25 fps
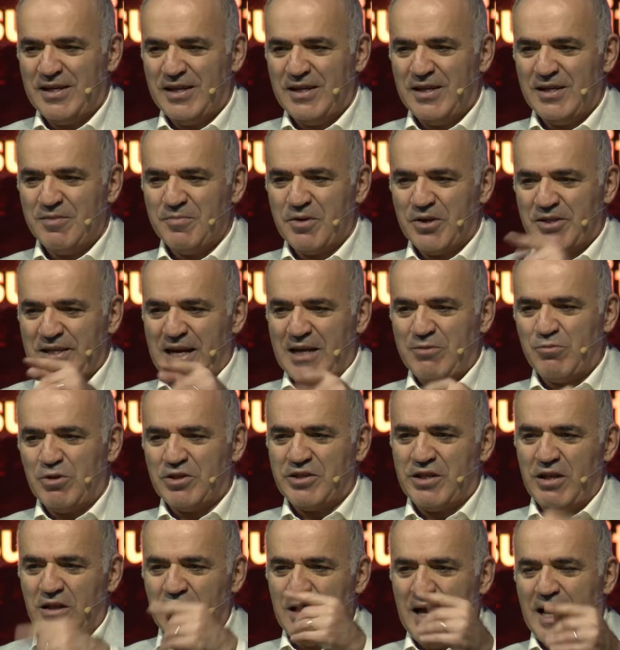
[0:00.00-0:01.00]
Because that
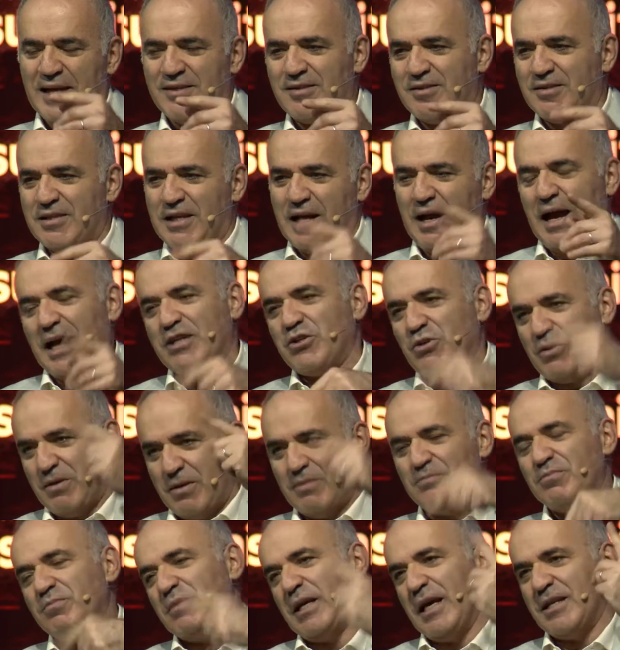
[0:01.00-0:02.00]
was the last, actually,
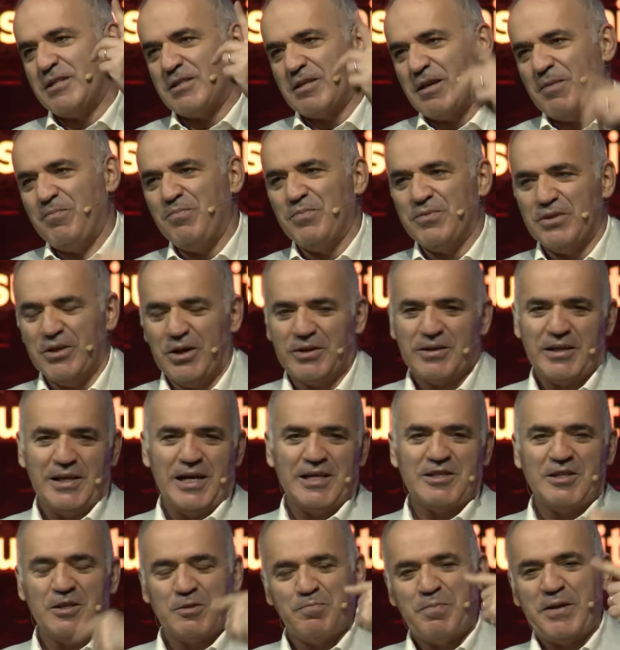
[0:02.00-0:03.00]
it's not the
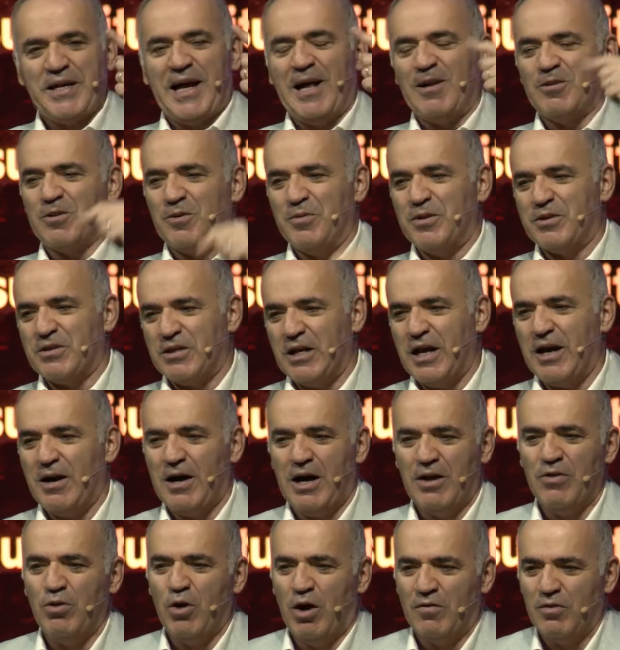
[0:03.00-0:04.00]
last, it's penultimate
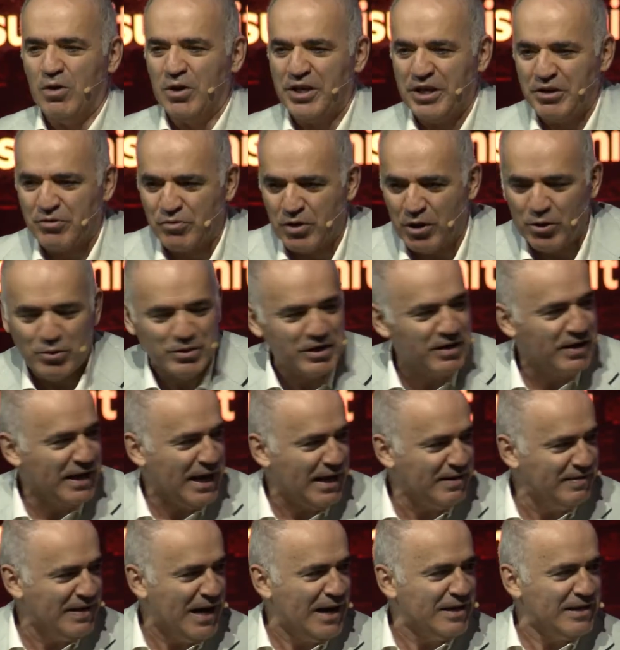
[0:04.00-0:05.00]
novel he wrote in
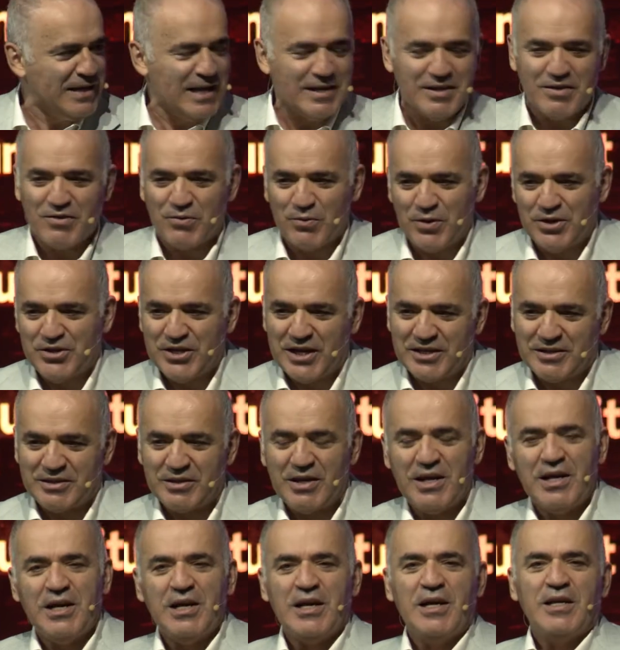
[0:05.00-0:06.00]
1983, just
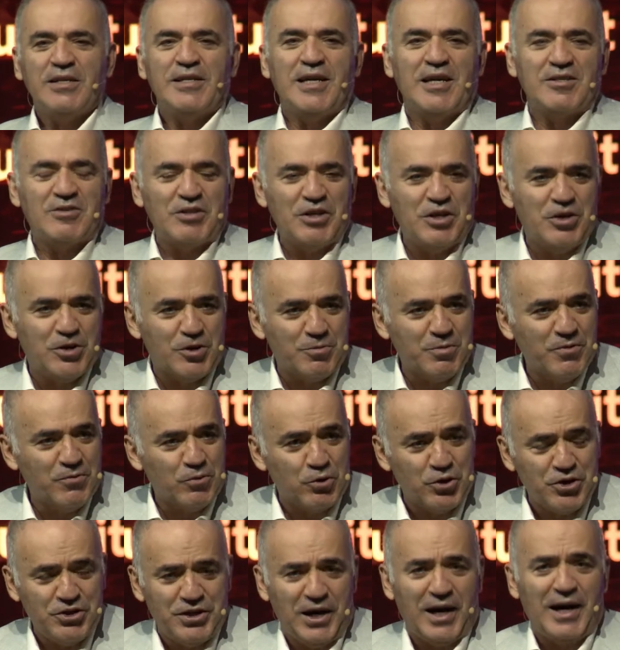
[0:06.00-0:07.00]
a year
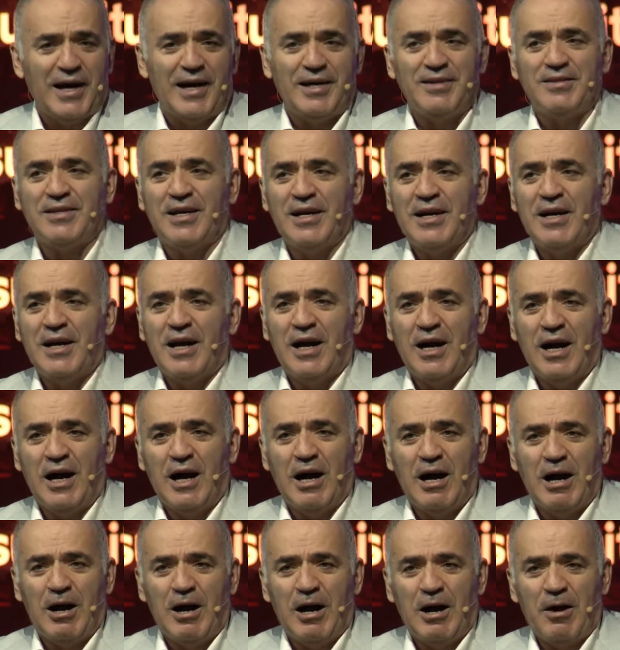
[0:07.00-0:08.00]
before he died.
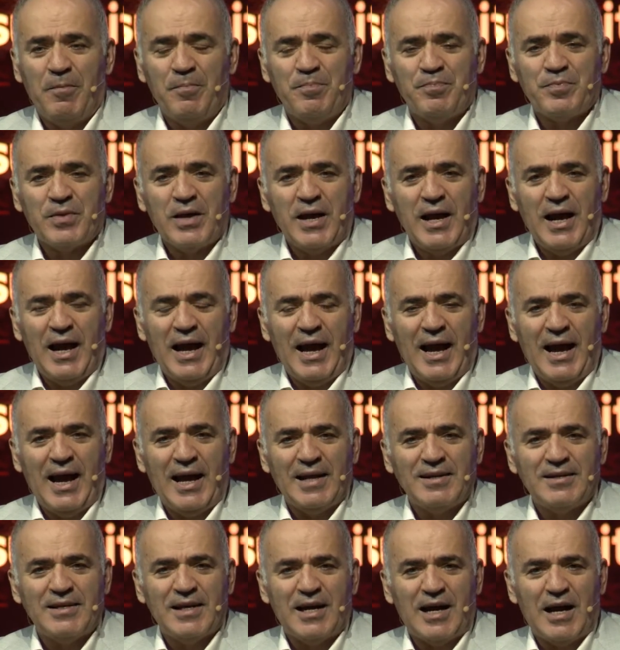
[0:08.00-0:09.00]

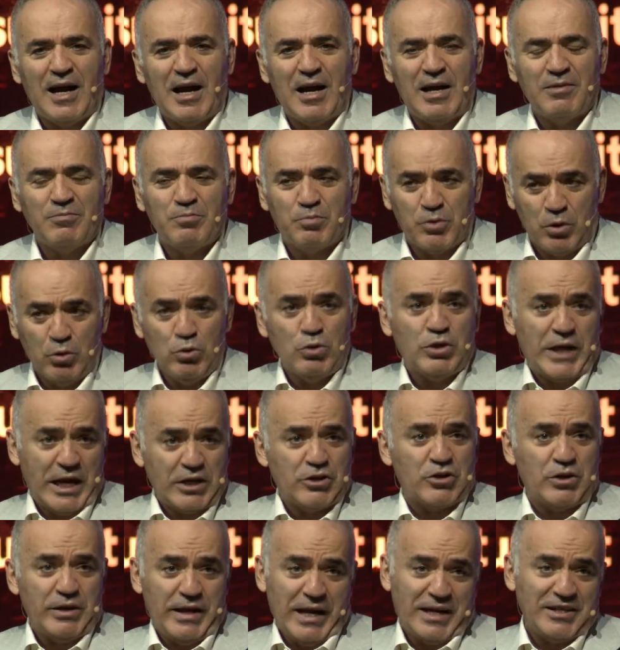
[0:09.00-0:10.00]
And Bruce
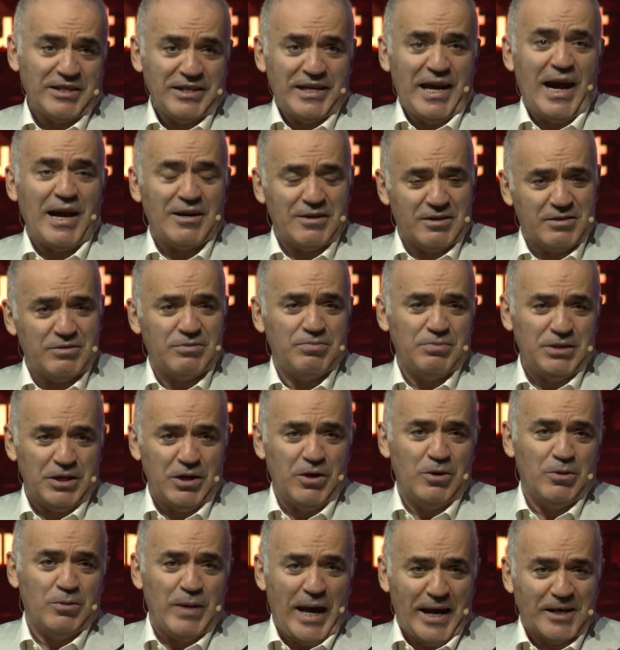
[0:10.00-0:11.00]
actually, as a young,
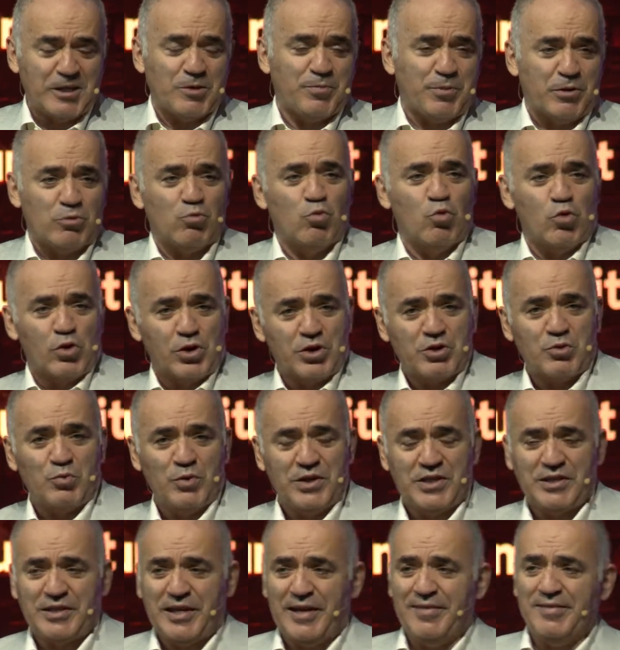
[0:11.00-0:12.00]
expert, worked
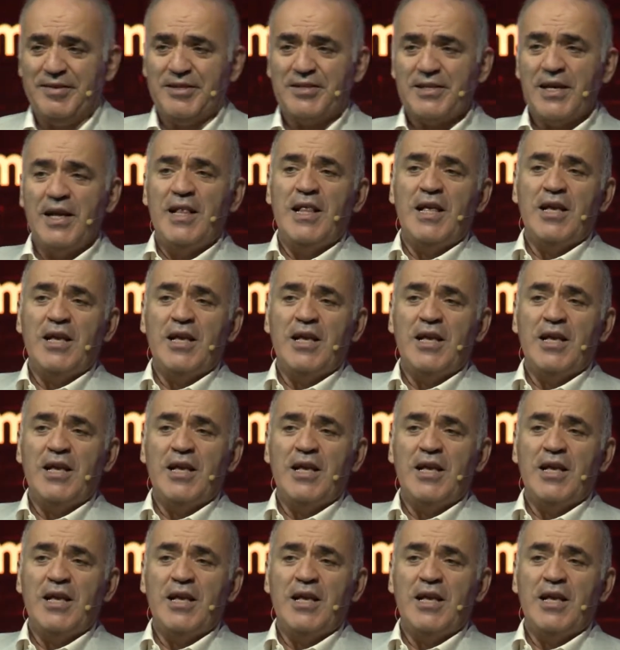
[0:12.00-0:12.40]
with Tevis.